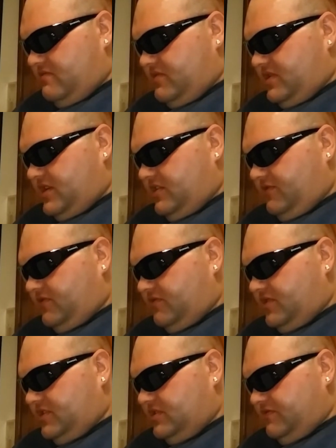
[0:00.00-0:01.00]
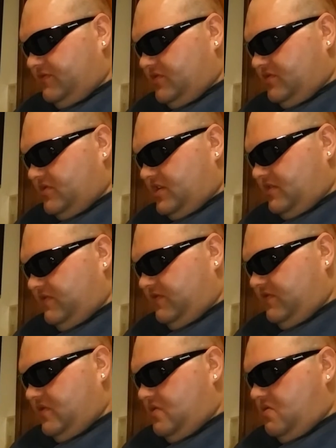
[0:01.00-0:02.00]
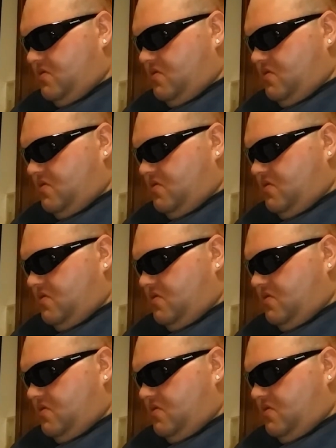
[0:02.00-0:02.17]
every day for the rest of your life,